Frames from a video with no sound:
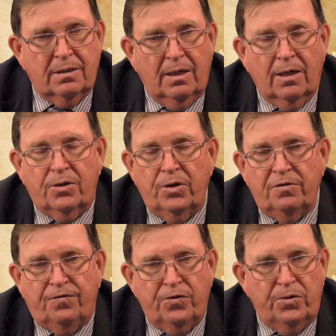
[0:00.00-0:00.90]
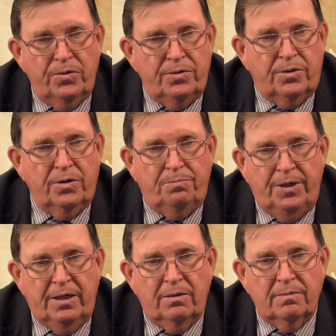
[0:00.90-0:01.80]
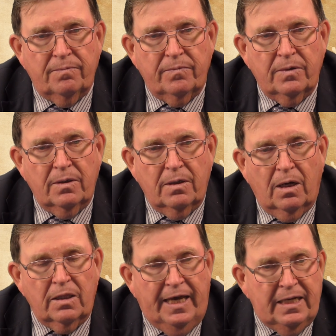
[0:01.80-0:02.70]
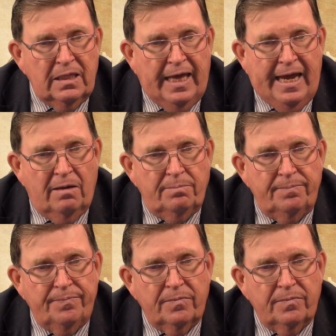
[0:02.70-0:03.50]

a good food, good meal, a leg of lamb,